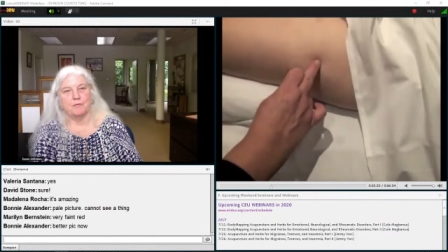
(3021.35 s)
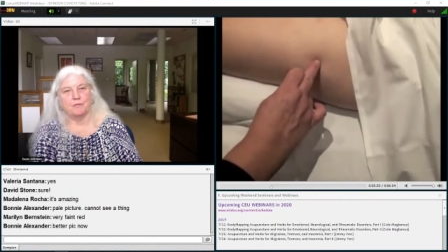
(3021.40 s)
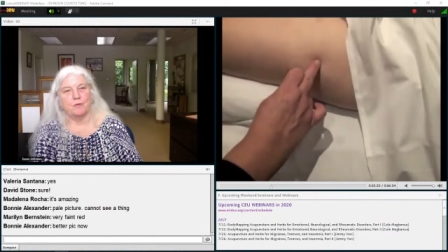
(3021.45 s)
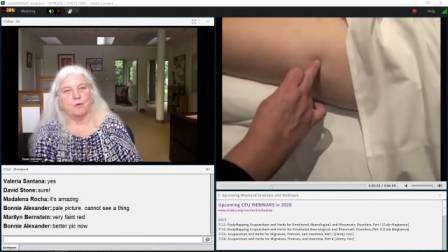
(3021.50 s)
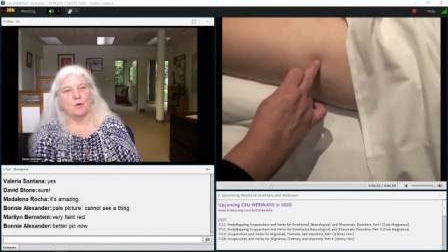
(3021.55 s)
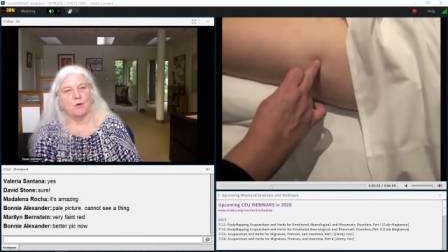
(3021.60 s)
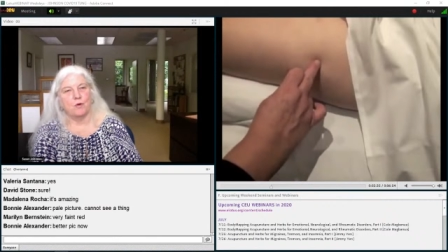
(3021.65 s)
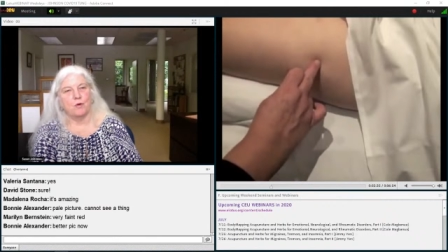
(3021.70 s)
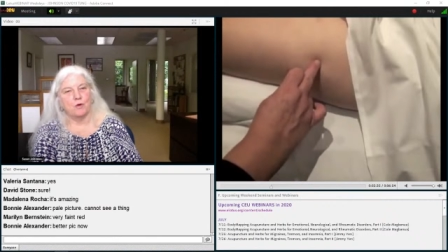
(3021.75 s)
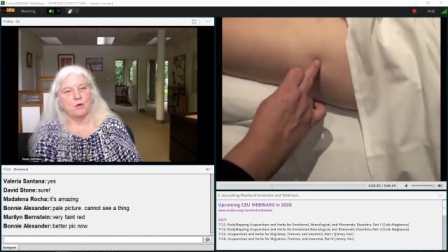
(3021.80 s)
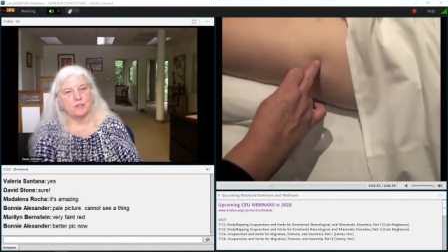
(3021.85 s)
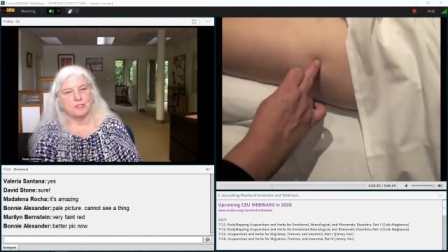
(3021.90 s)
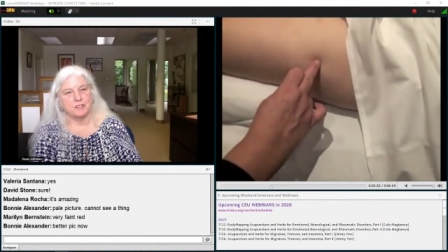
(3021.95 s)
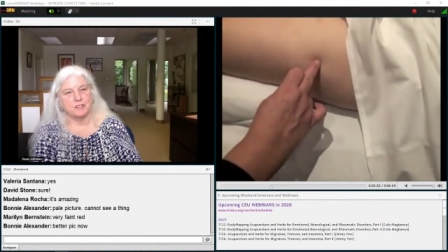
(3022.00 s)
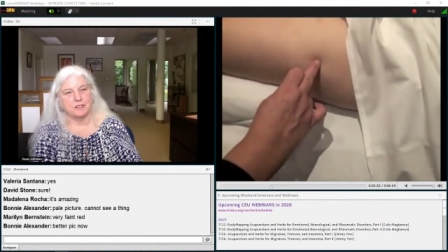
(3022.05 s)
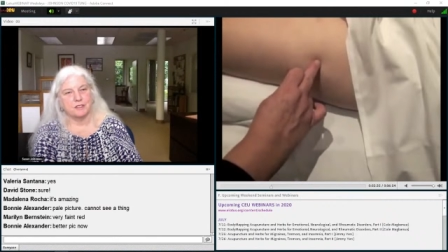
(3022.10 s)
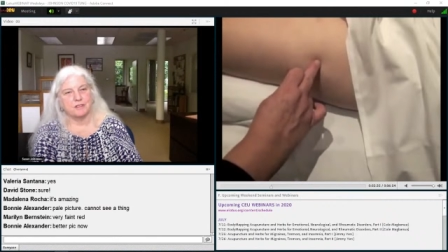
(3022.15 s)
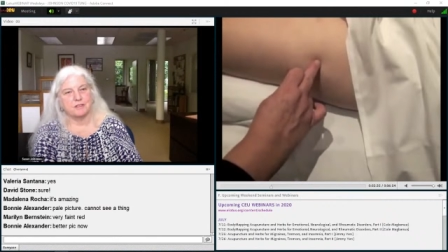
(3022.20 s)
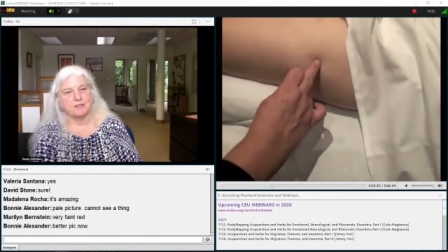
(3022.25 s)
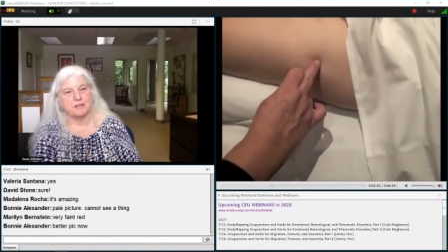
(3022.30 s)
Four
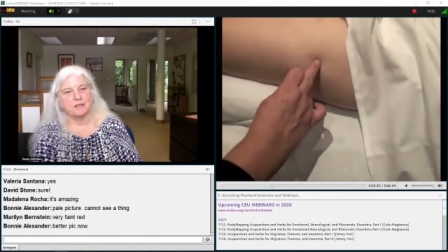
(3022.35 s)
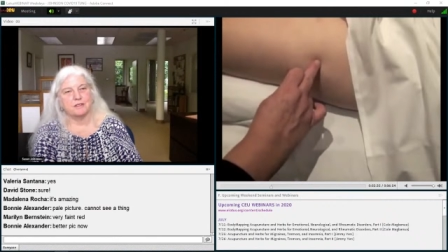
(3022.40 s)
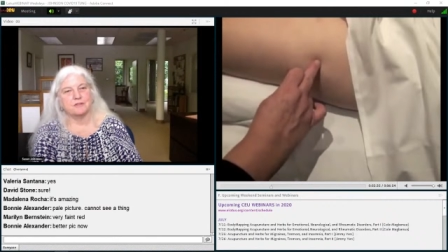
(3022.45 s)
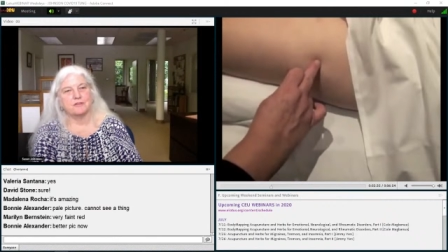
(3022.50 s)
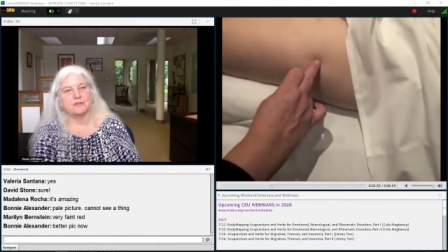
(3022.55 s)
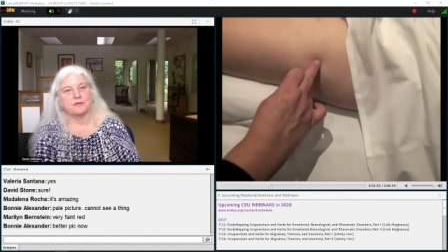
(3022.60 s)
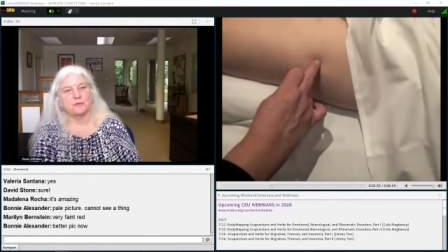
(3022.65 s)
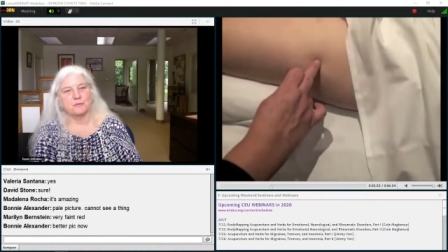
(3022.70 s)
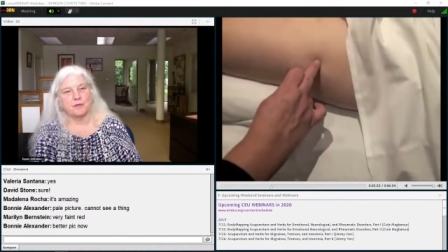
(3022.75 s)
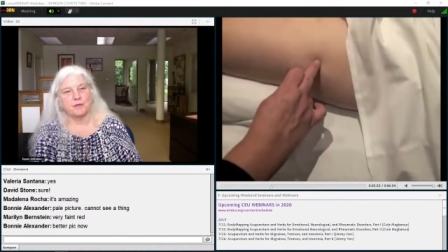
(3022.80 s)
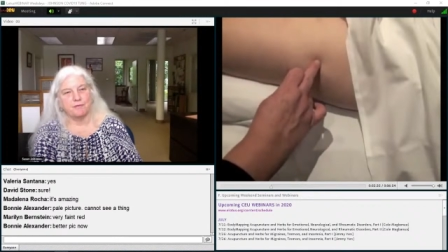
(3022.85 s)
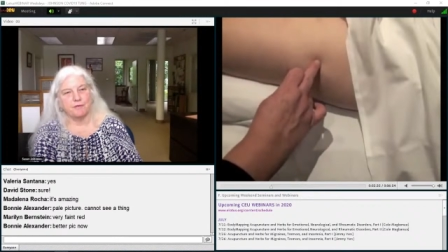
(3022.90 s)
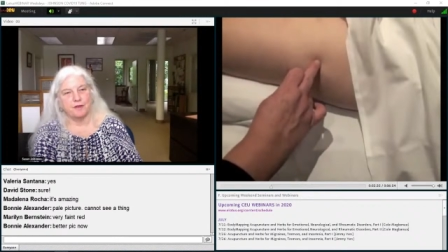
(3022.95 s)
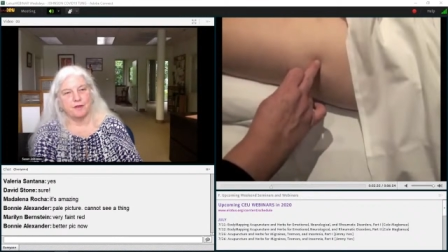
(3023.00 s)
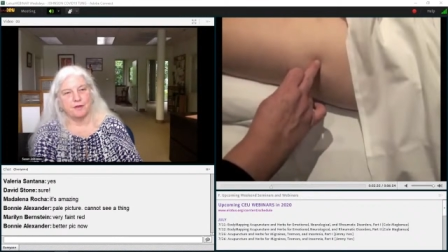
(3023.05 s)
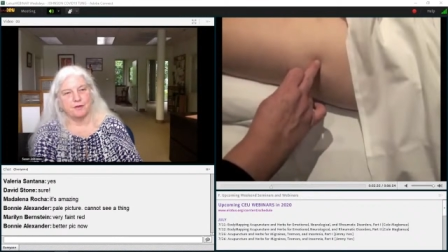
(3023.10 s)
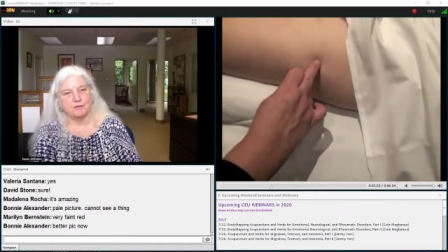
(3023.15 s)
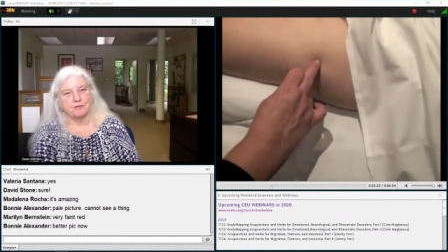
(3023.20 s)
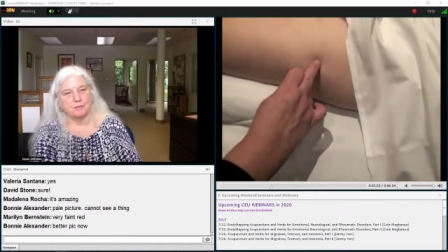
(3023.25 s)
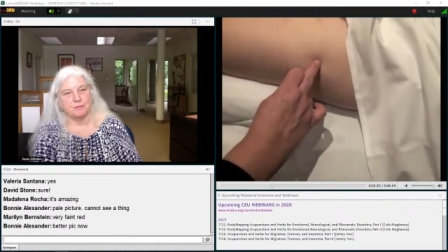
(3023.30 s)
horses is three
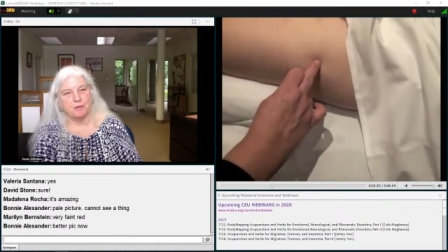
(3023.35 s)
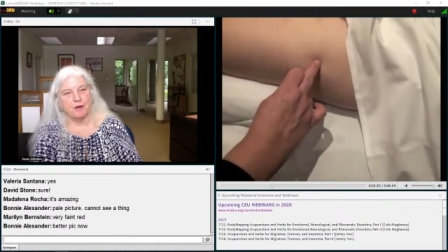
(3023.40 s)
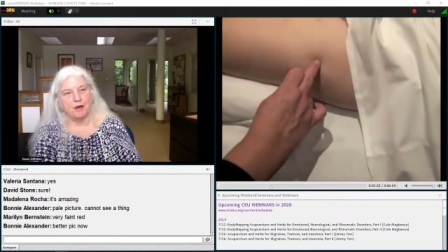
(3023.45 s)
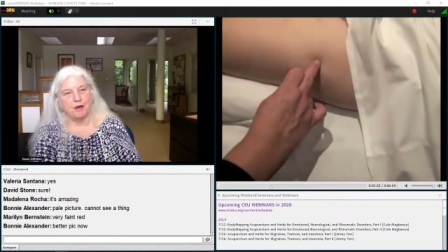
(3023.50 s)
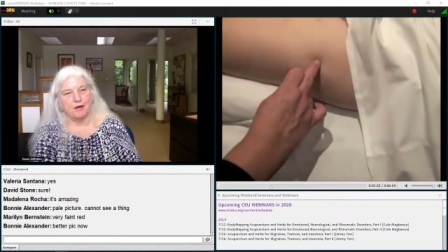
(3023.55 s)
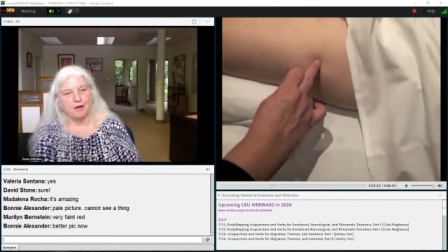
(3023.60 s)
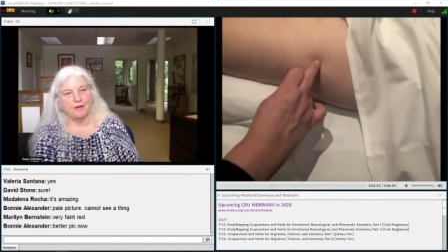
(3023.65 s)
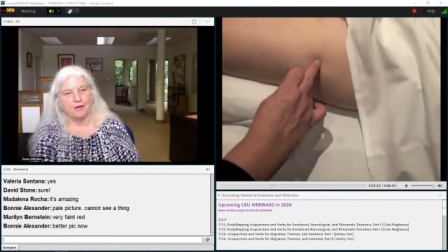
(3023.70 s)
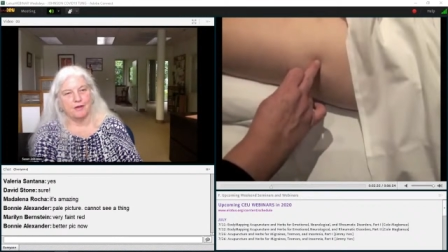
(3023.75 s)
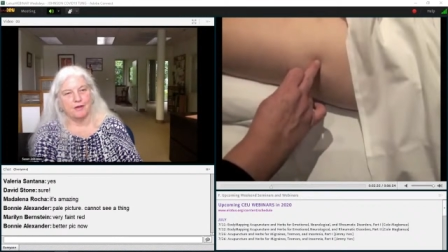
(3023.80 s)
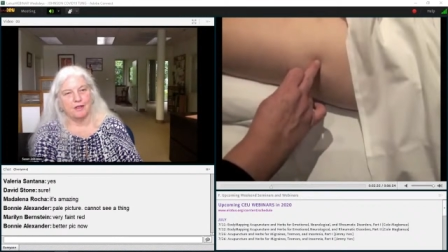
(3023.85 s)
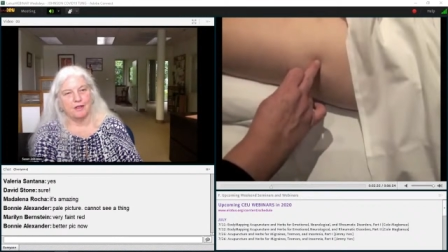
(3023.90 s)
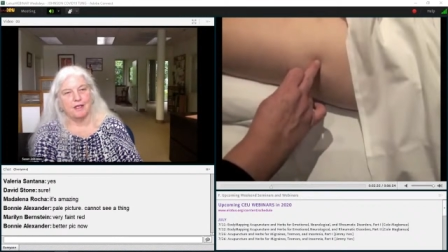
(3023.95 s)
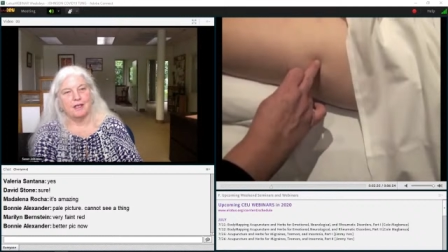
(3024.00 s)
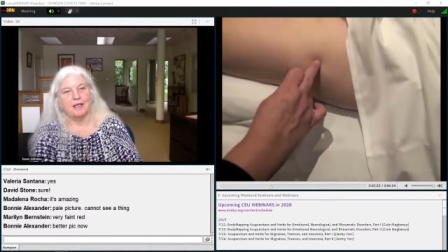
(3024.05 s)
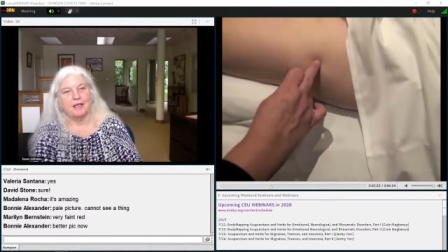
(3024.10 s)
fingers apart,